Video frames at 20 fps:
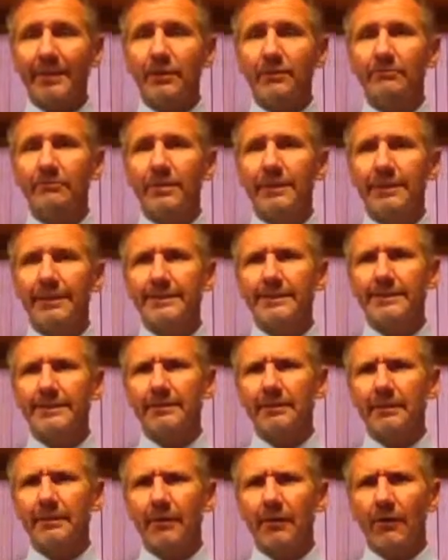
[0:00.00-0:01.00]
complete
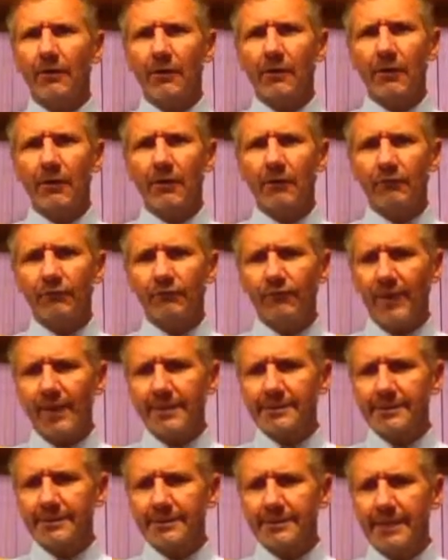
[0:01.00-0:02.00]

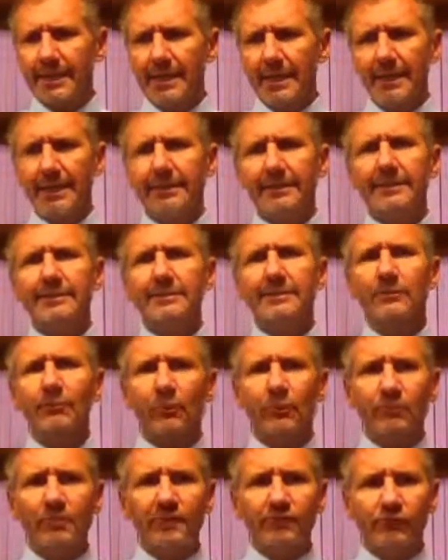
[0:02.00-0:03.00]
offence, he thinks it
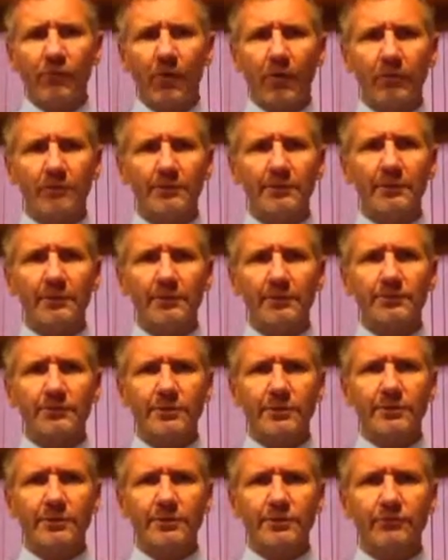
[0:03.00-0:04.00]
would be wrong to use
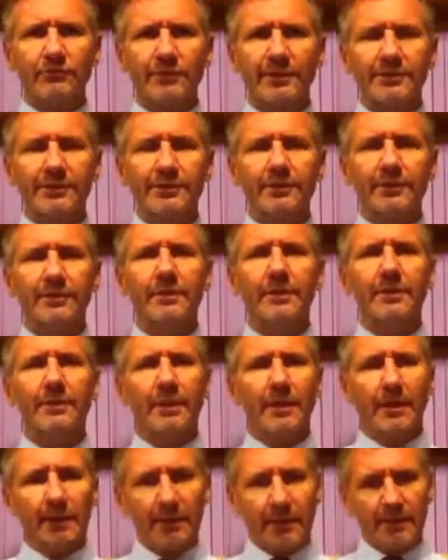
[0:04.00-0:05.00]
the discretion
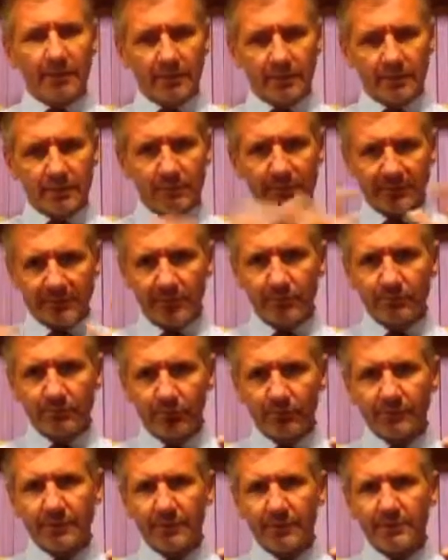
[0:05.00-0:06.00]
to exclude
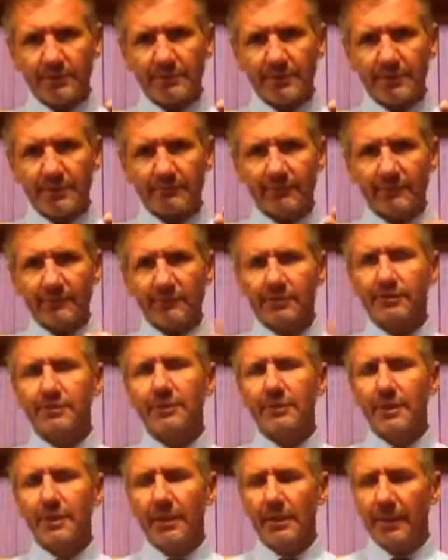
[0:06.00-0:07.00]
prosecution evidence
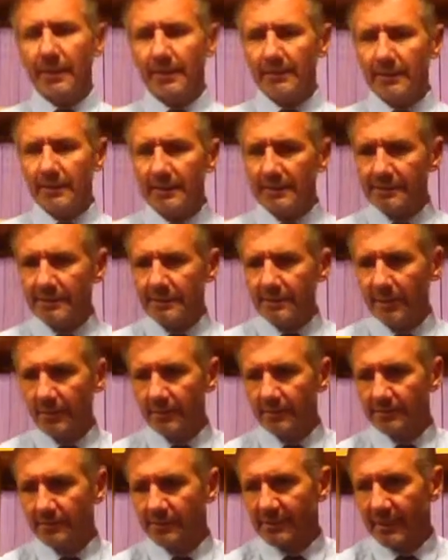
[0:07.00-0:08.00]
in these
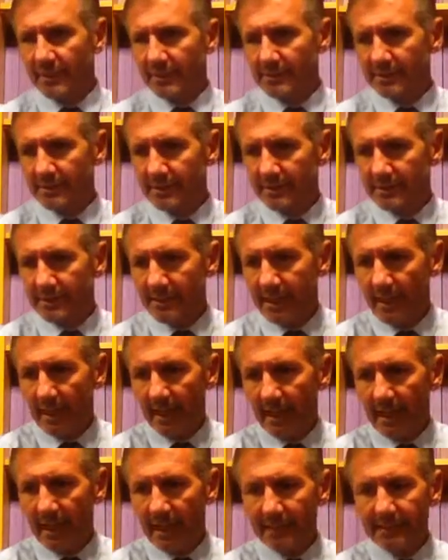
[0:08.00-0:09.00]
circumstances.
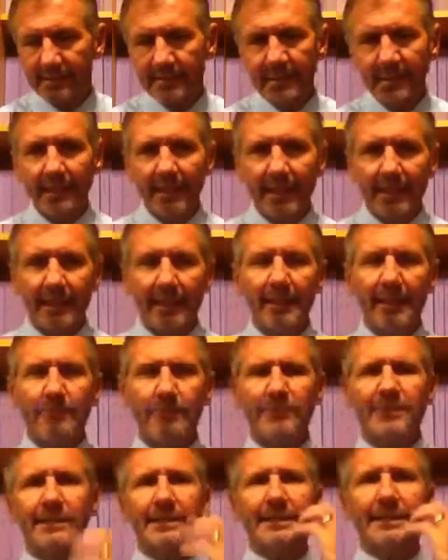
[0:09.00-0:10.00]
And in
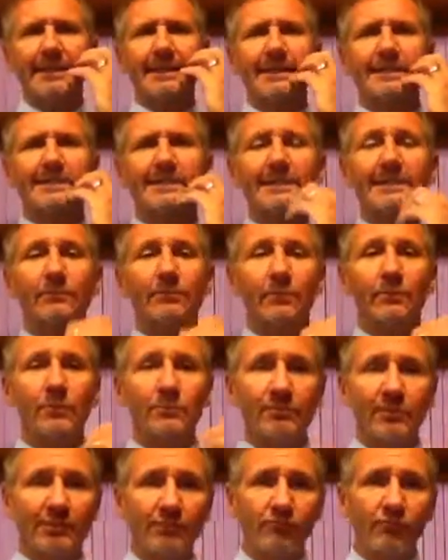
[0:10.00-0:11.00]
particular, he said it
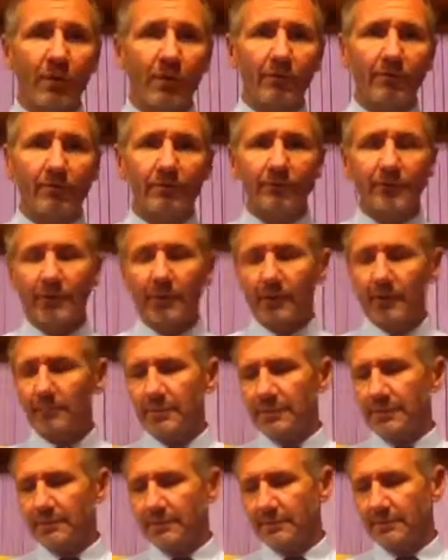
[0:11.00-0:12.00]
would be wrong for
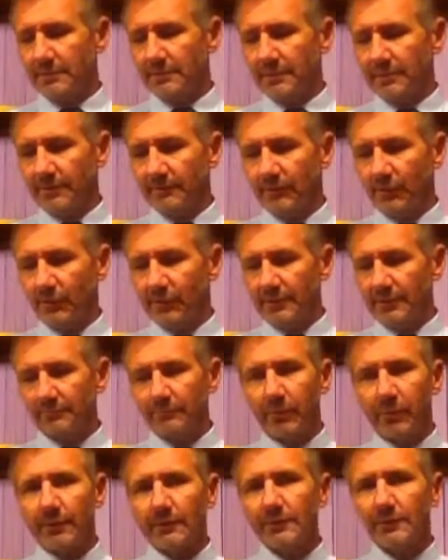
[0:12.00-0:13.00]
liability to be avoided
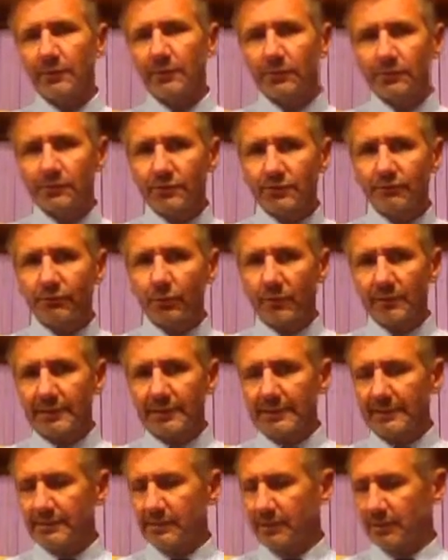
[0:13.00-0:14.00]
by the use of what
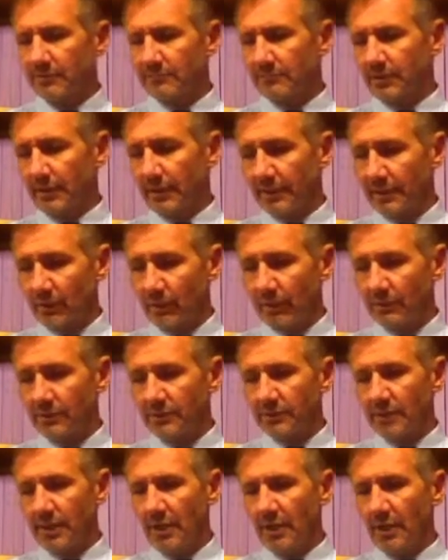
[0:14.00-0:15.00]
he termed, I
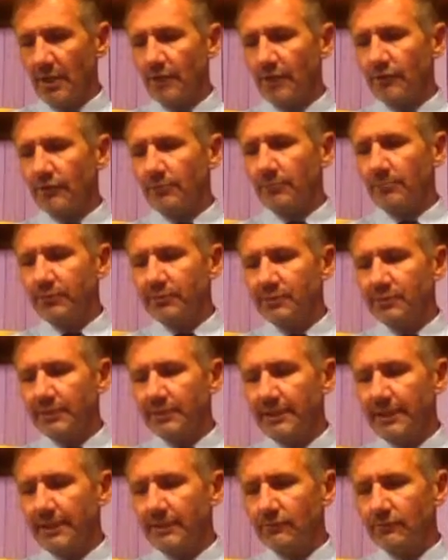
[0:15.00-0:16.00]
quote, the
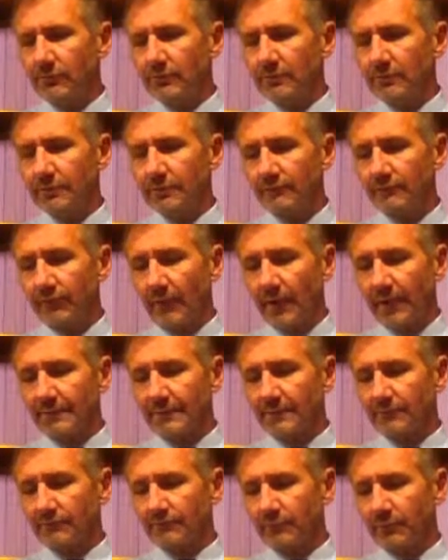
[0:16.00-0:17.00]
procedural
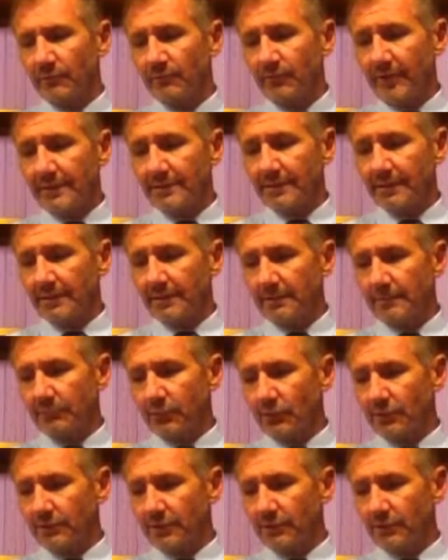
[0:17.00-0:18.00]
device of preventing the
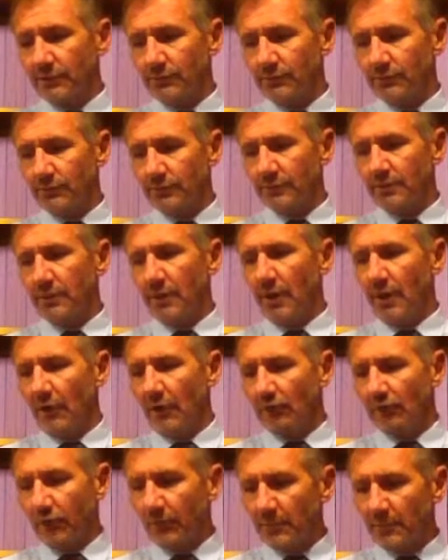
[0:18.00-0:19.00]
prosecution
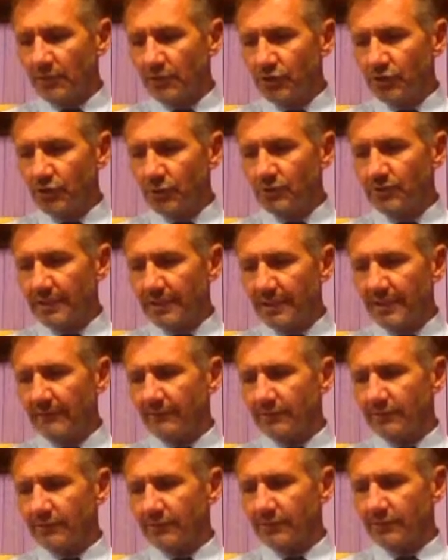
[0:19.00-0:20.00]
from adducing
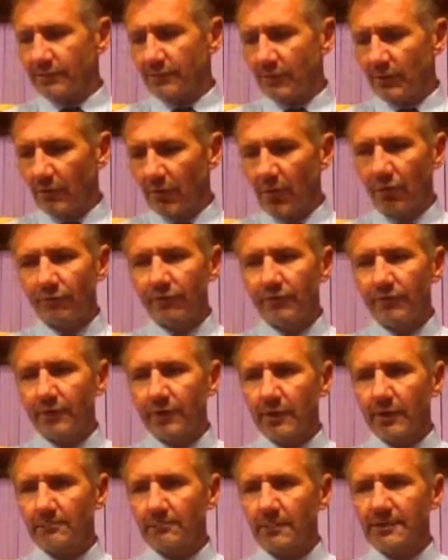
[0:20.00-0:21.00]
evidence of the
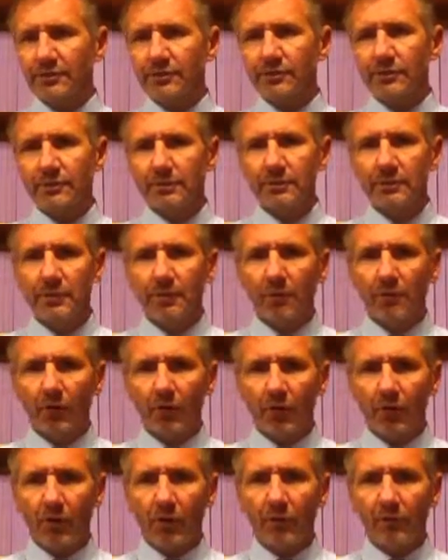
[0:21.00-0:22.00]
commission
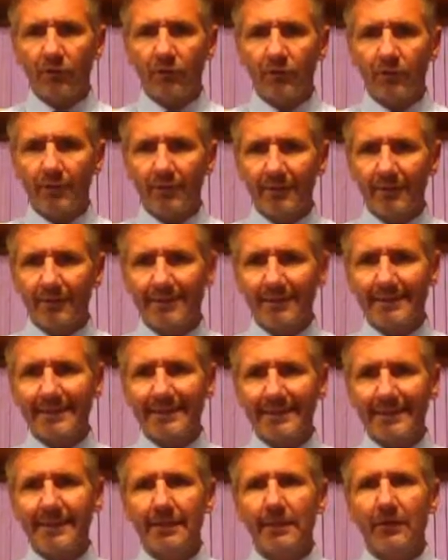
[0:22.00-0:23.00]
of
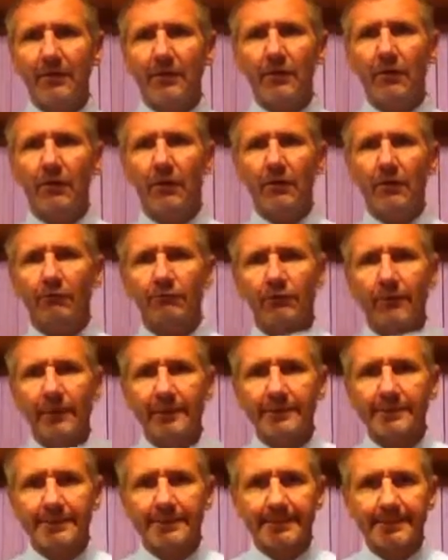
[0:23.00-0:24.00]
the
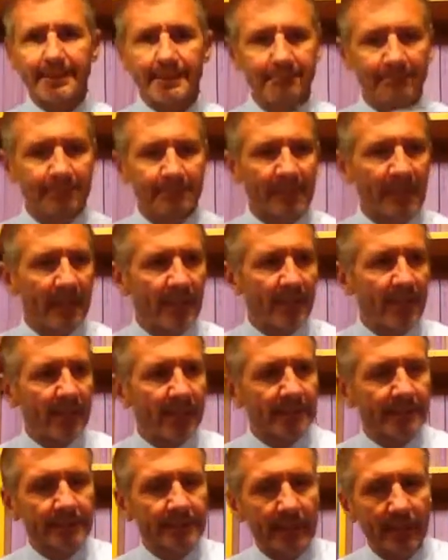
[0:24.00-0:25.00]
offence.
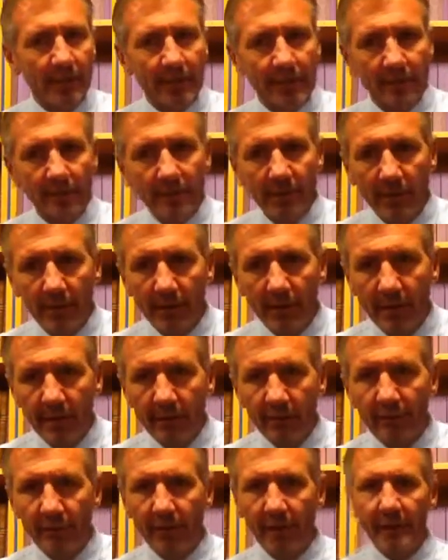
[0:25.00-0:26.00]
So
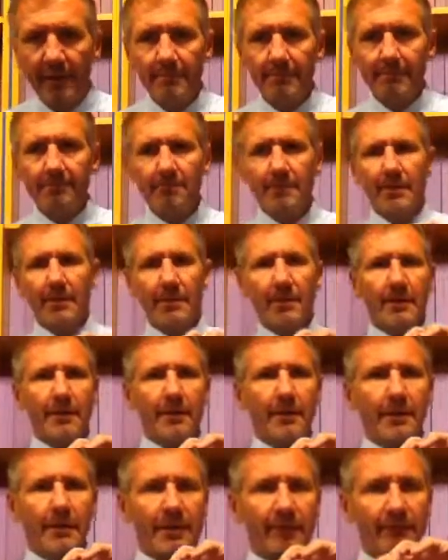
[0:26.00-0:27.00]
for him,
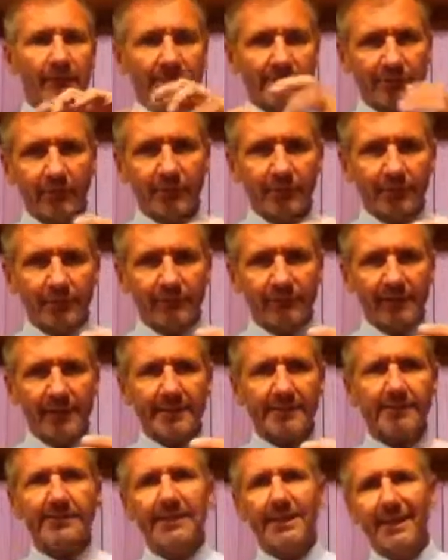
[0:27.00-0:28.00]
if it's not a
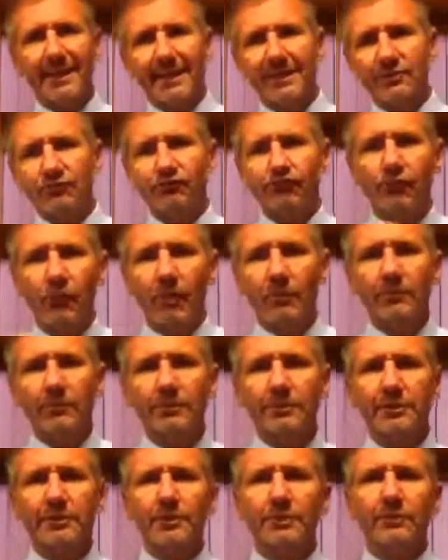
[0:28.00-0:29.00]
defence, it's wrong
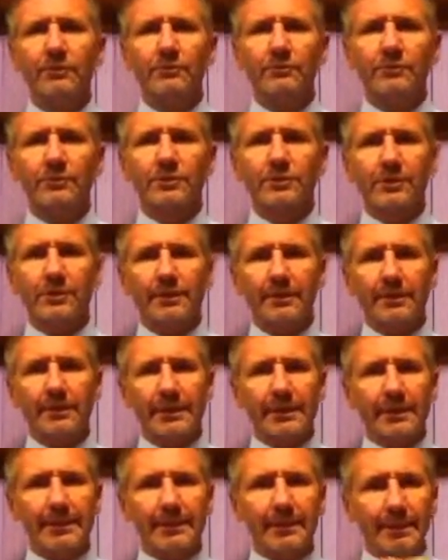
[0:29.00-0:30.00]
to use
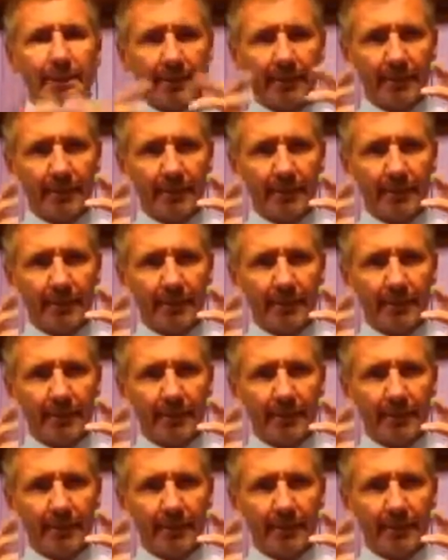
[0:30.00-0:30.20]
the